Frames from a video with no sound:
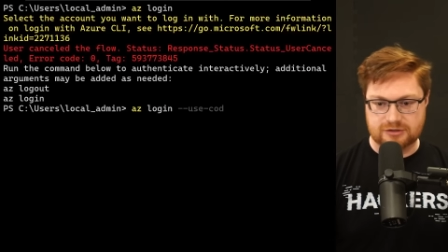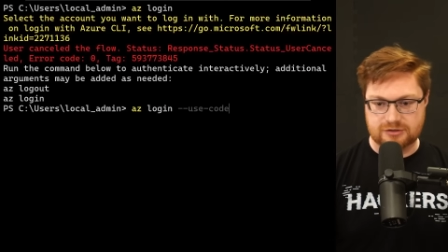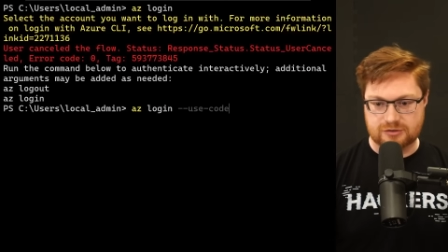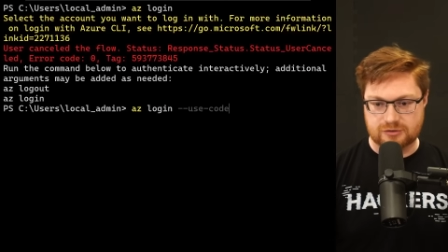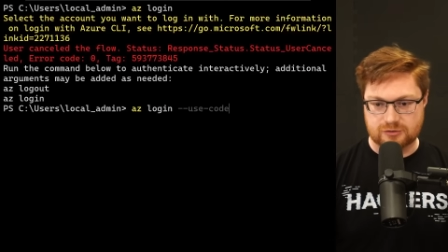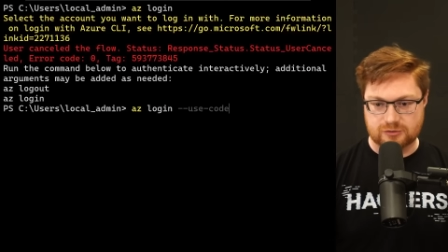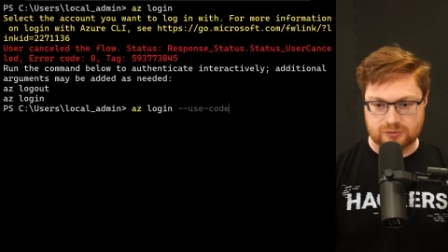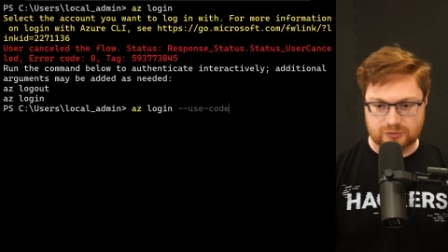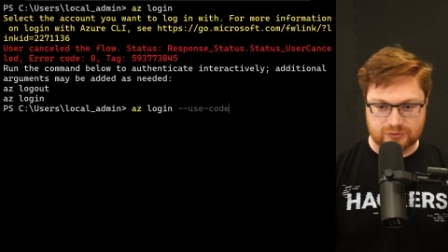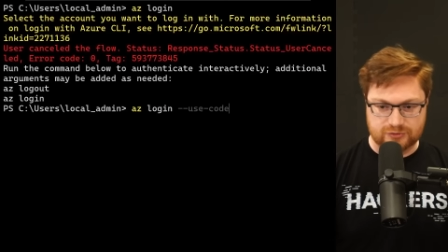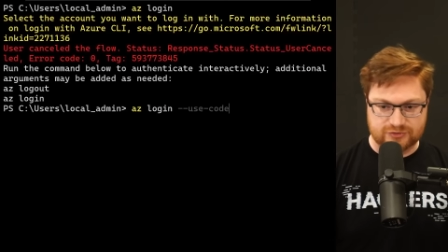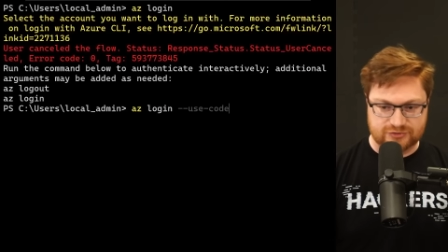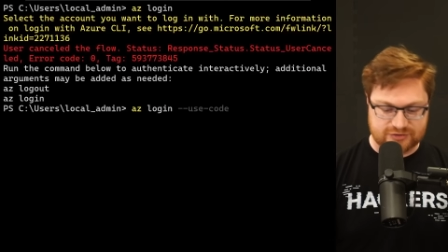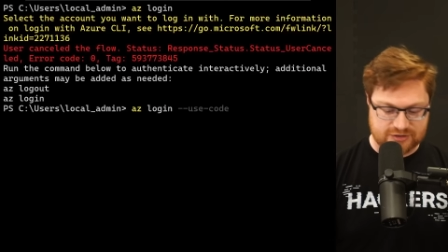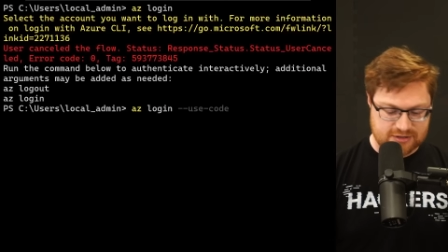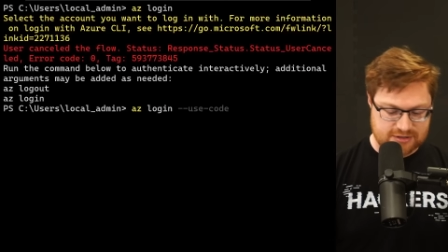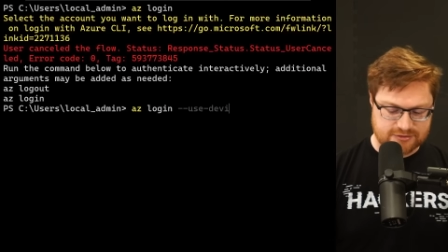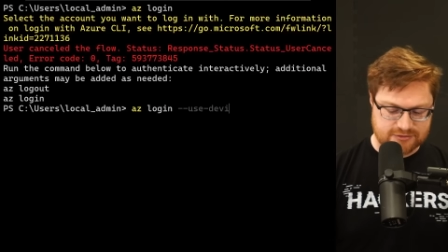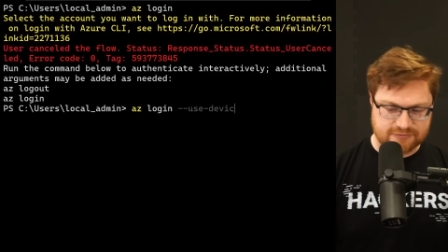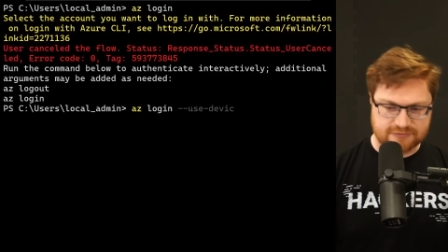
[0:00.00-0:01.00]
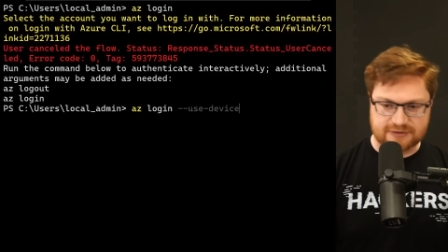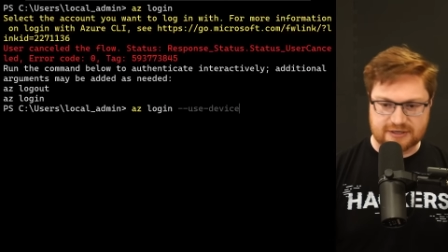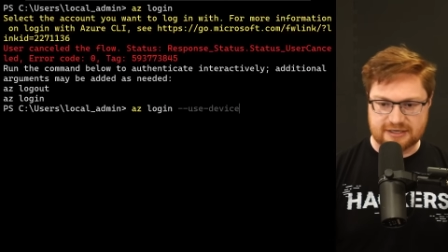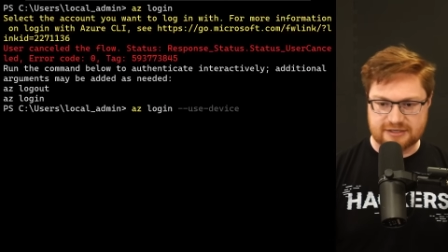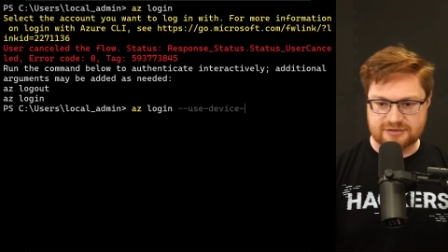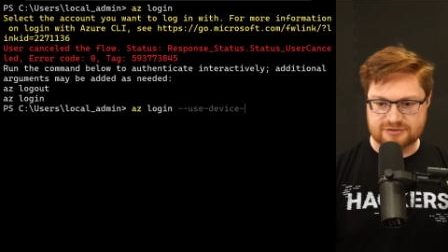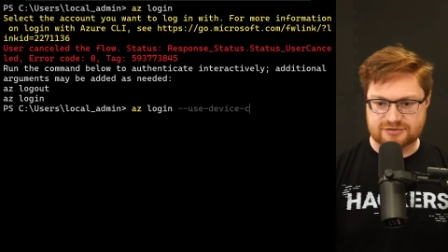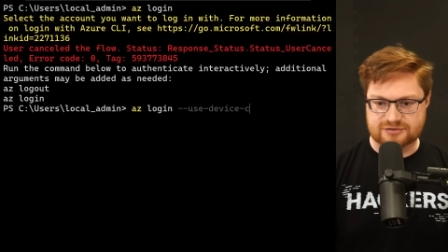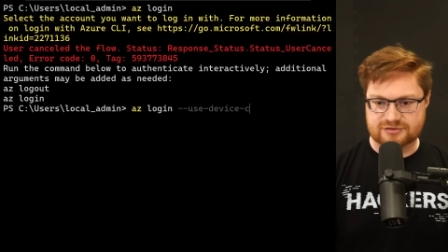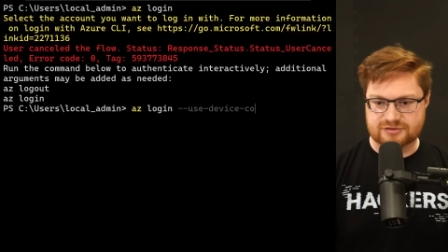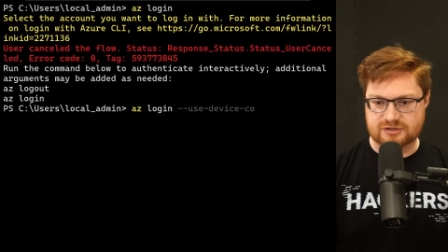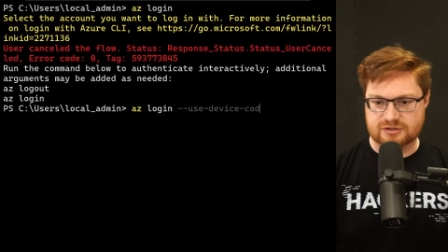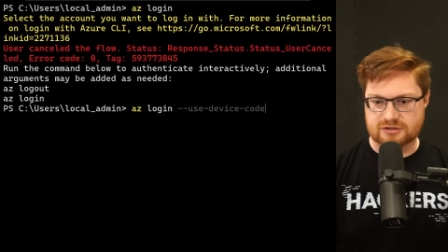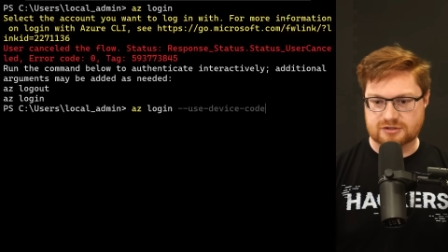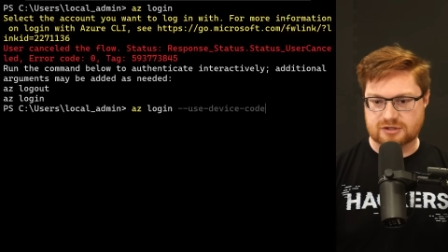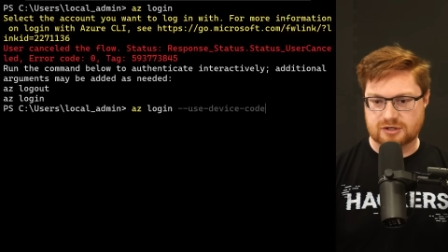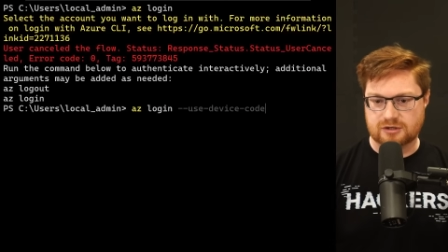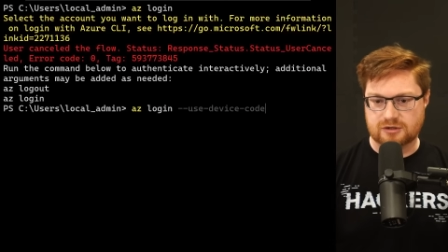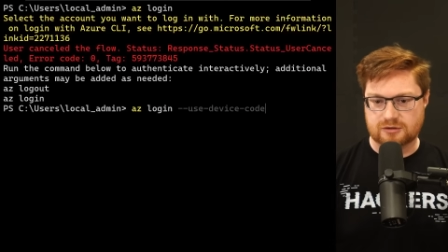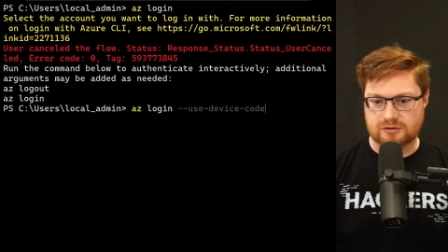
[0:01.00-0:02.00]
use device
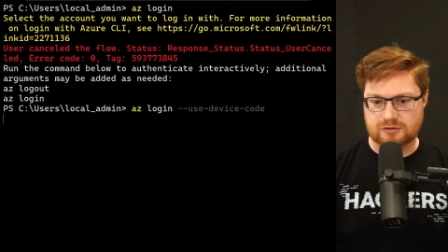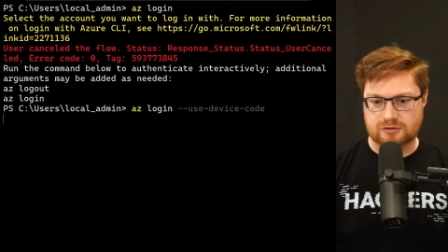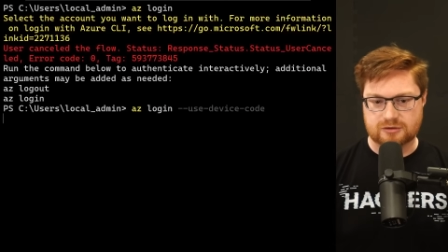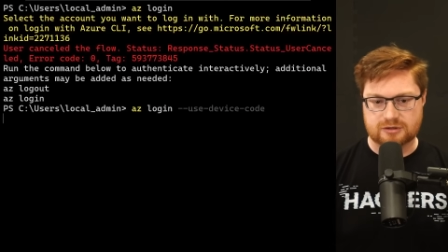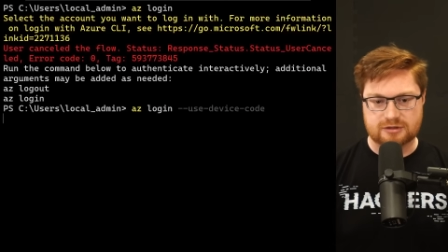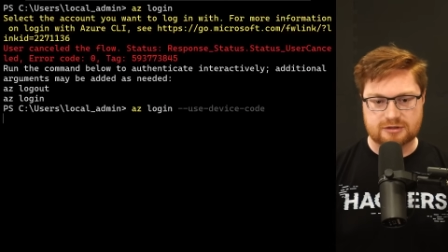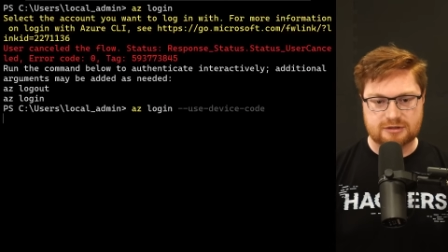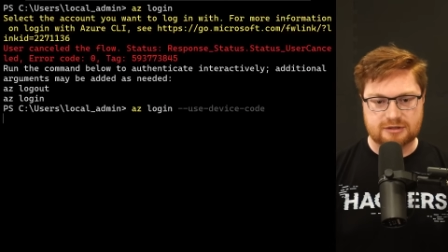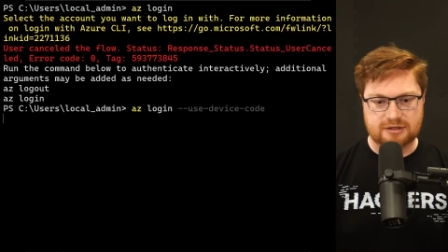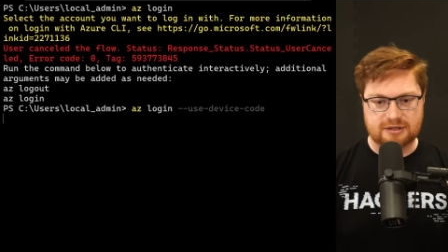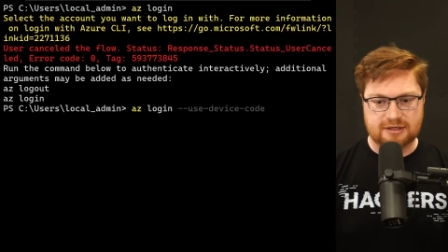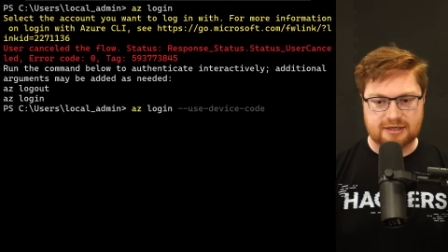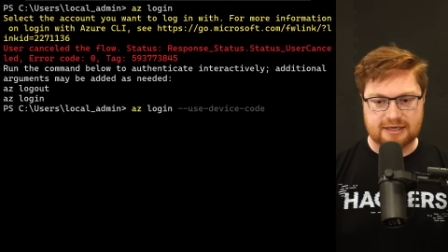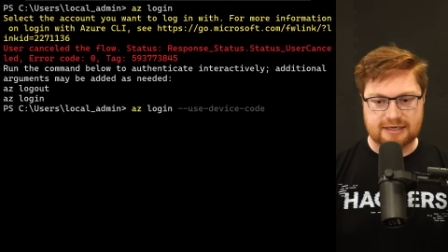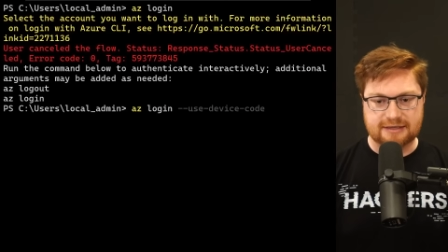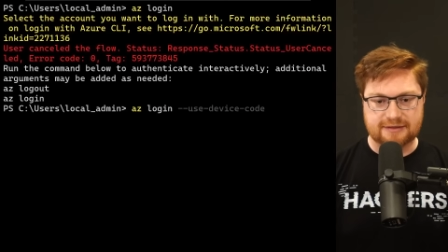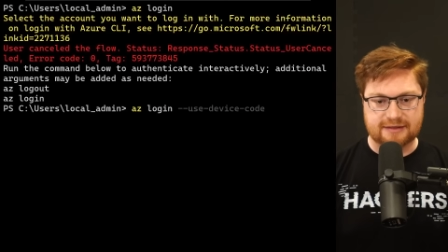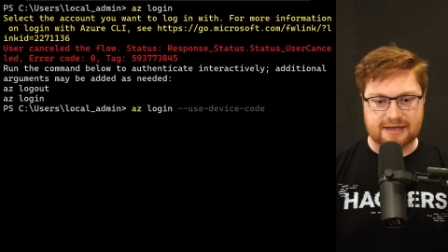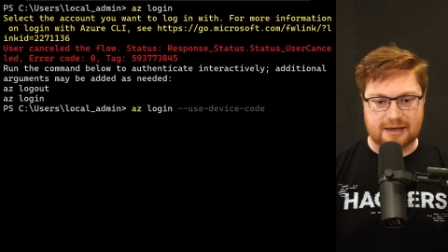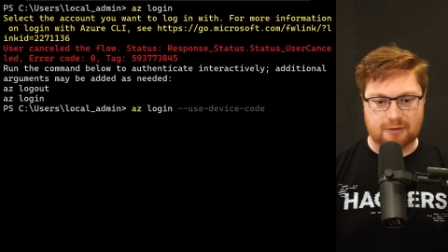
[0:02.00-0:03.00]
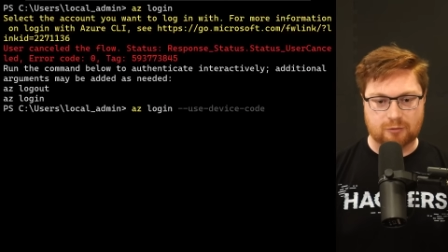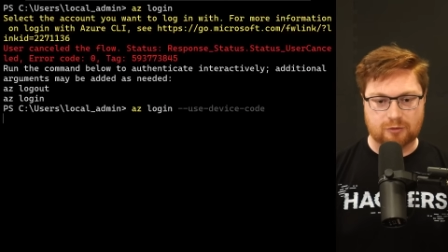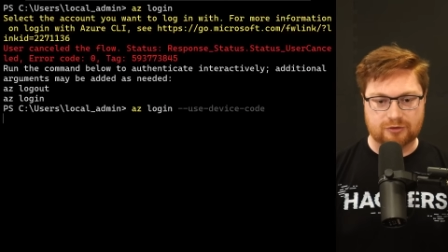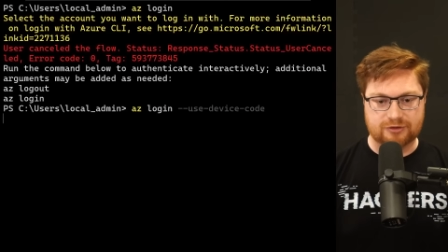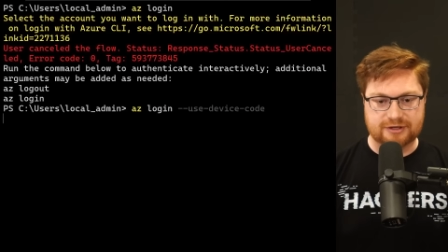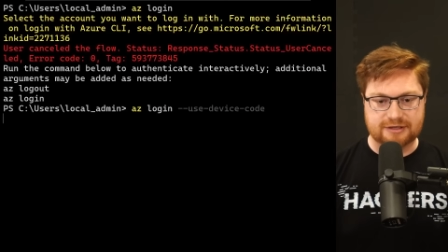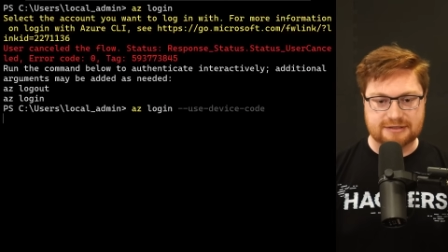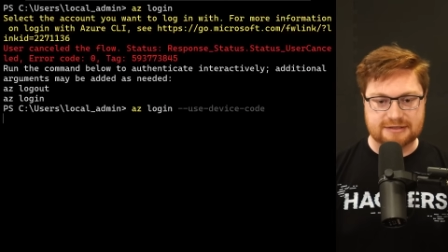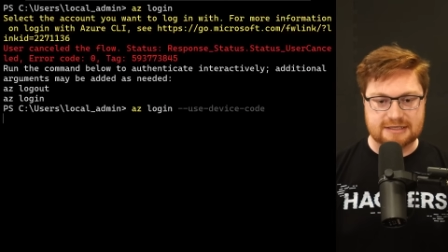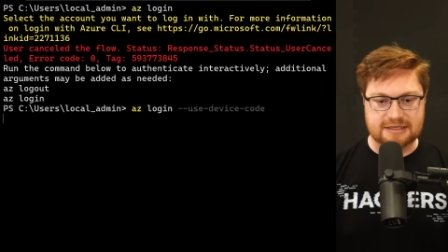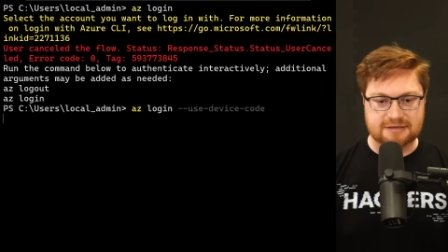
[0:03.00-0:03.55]
code, and that will then